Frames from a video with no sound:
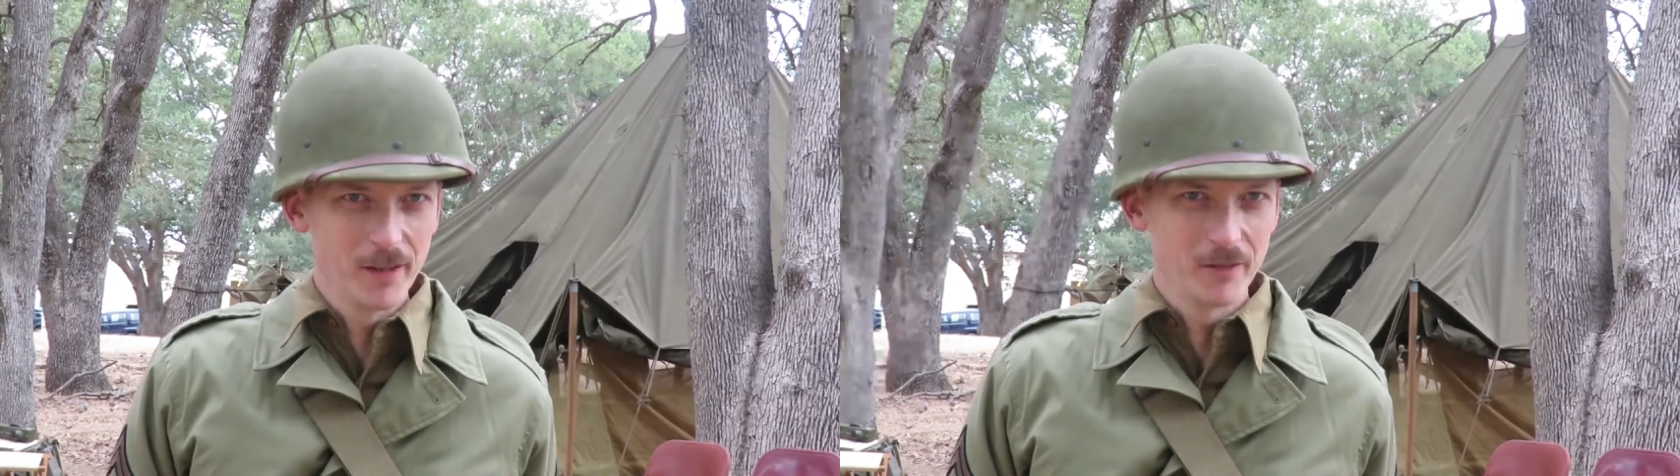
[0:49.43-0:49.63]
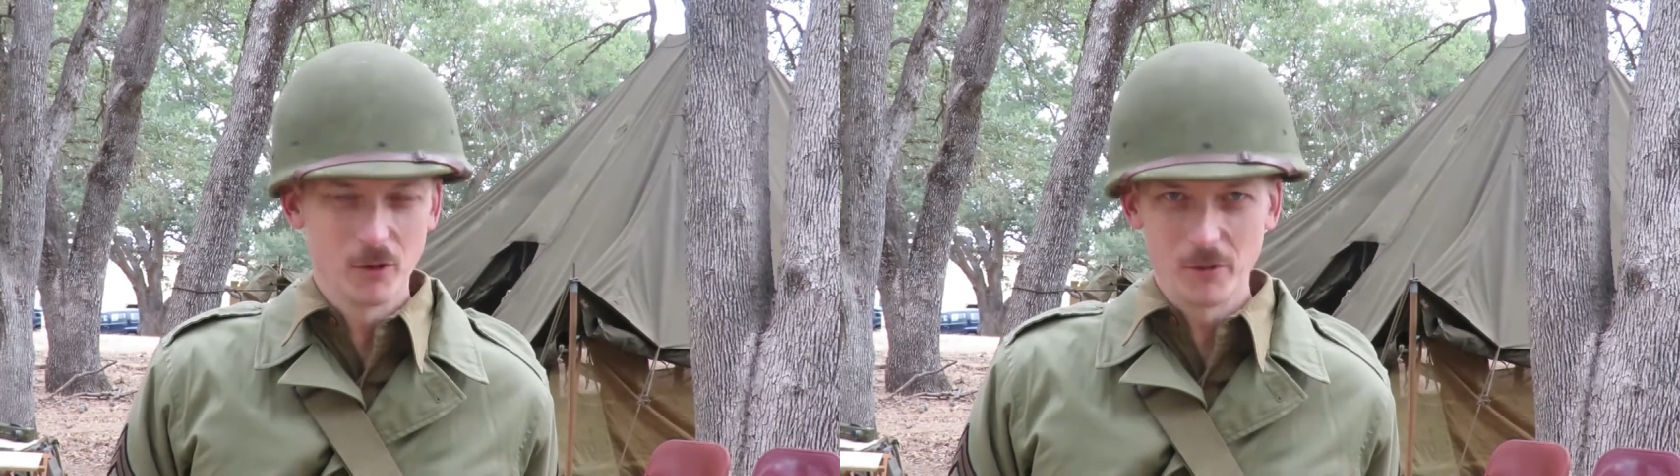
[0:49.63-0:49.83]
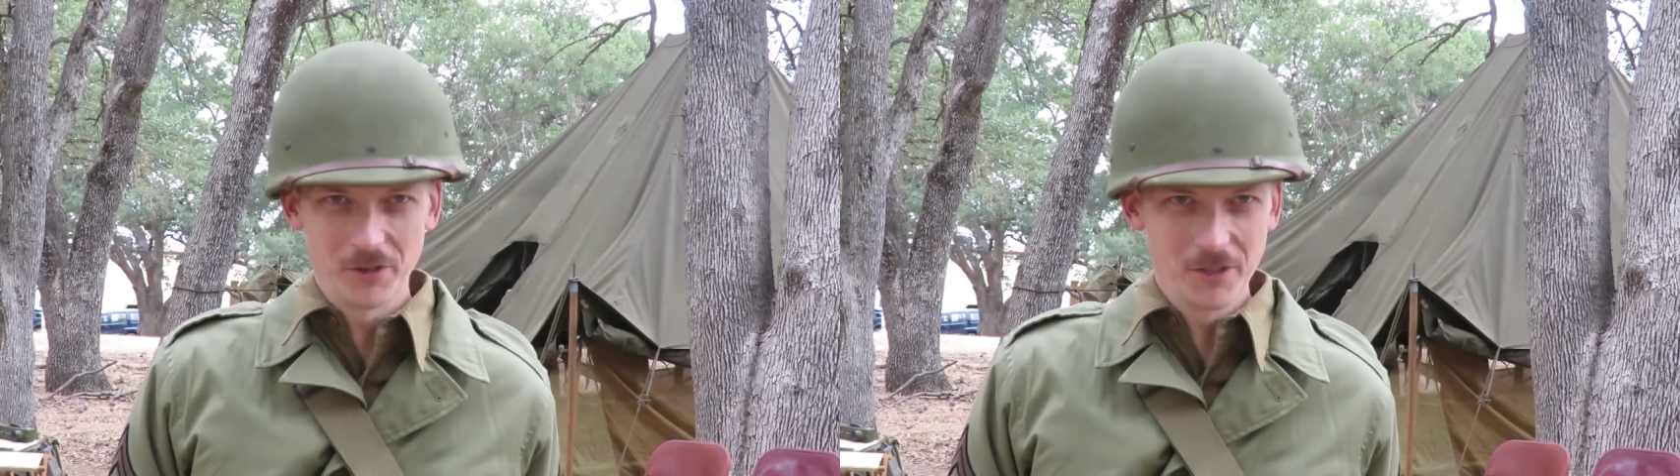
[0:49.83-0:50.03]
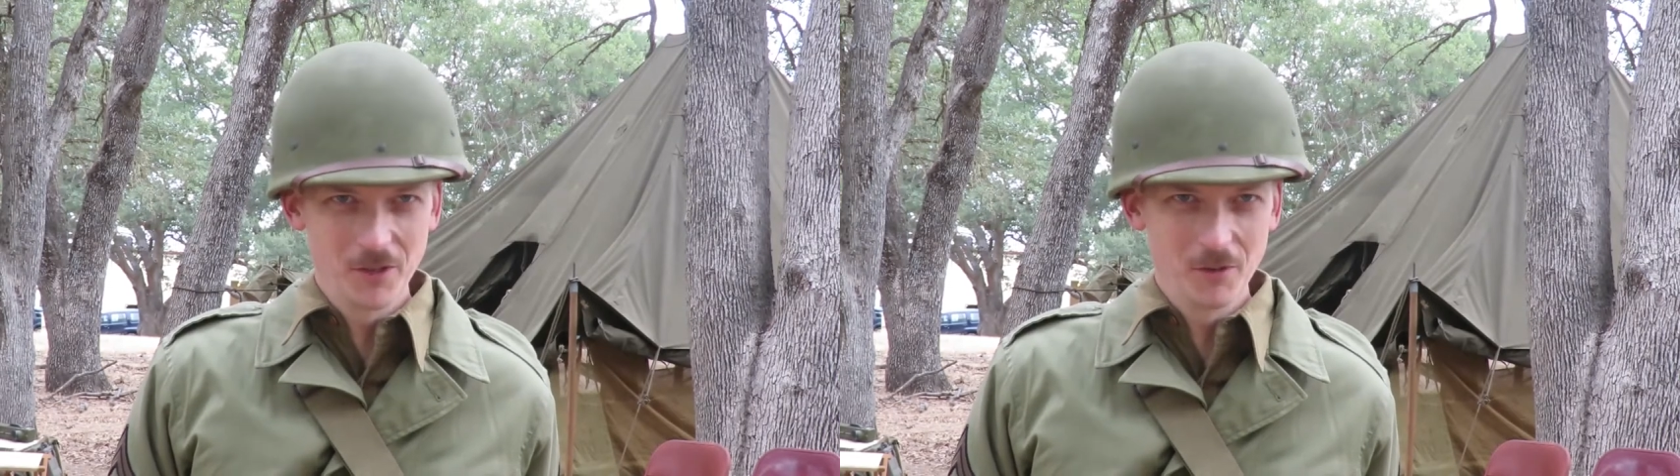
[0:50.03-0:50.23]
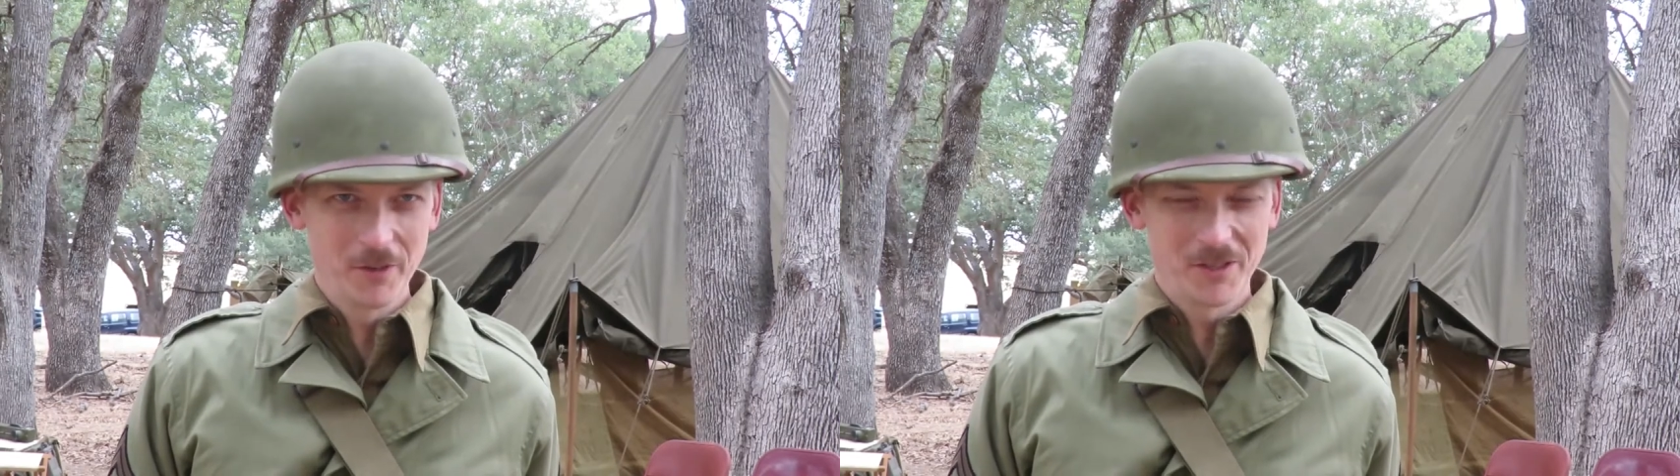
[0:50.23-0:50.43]
but World War
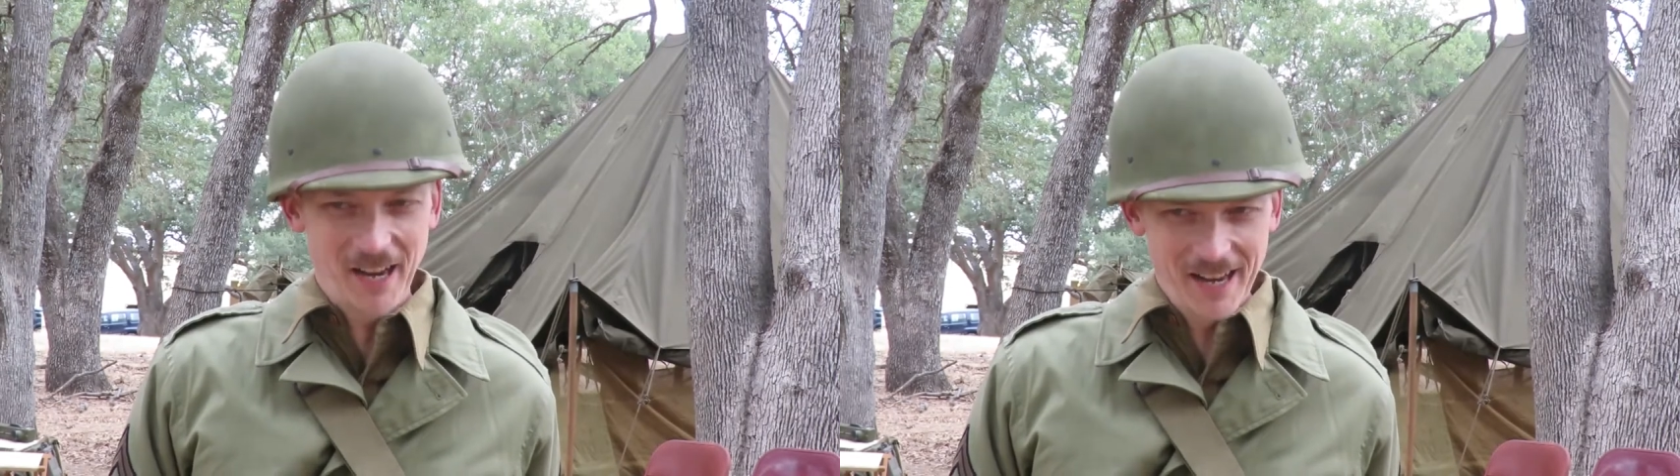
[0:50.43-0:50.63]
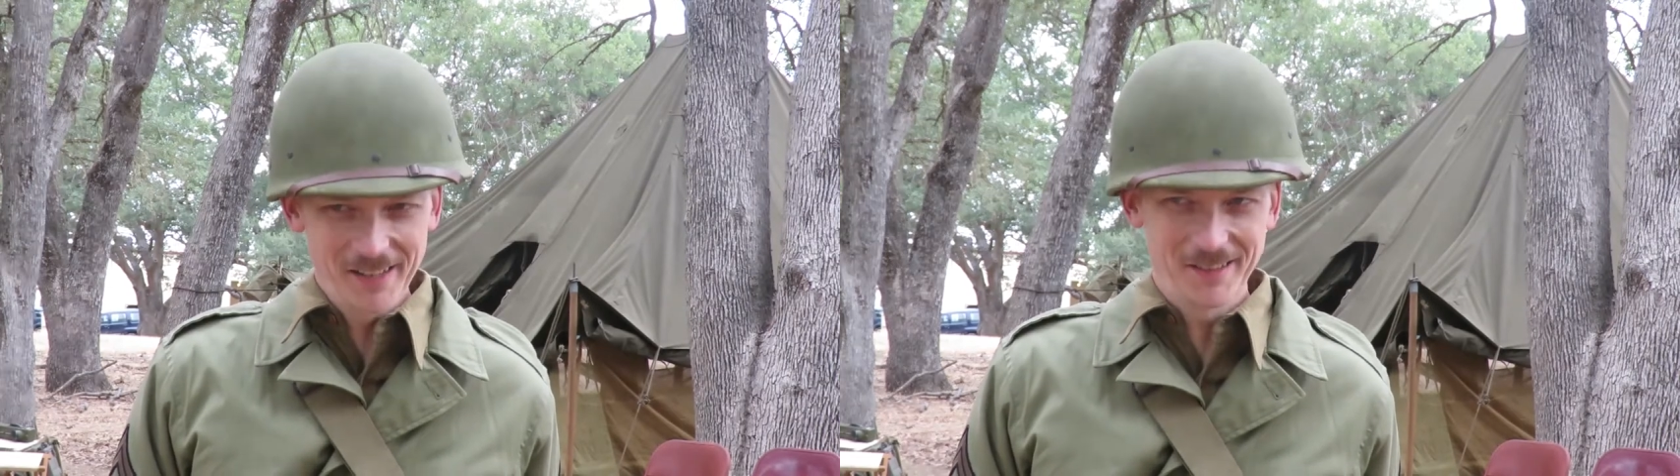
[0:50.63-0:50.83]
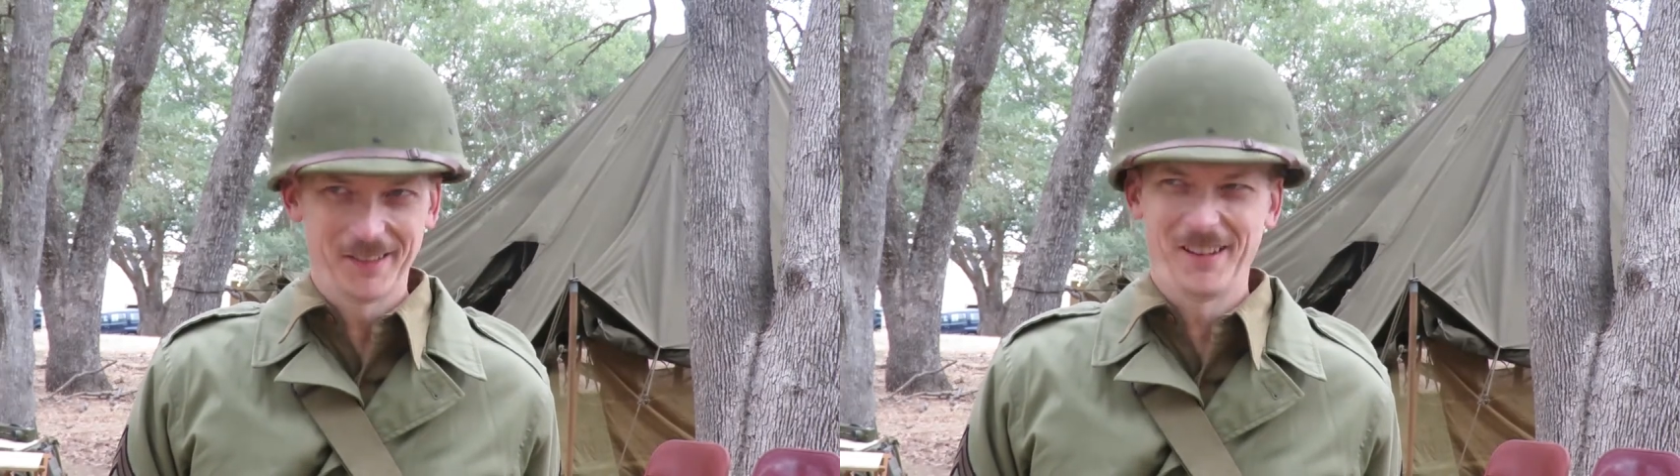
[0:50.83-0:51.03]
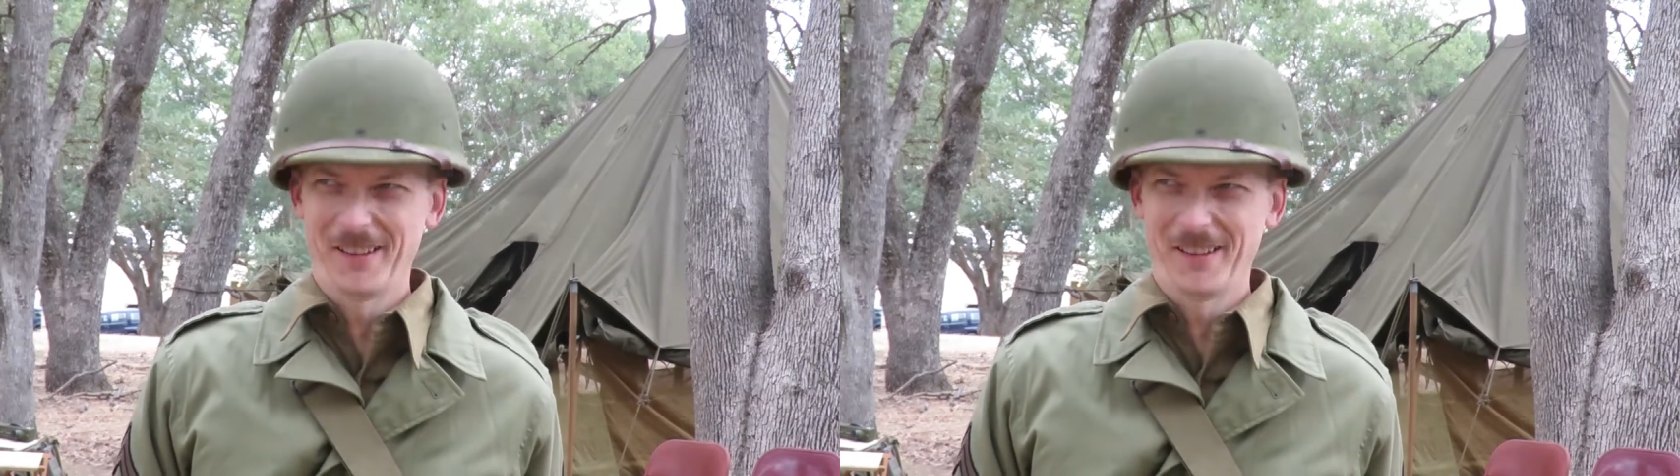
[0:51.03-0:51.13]
II. There's tanks.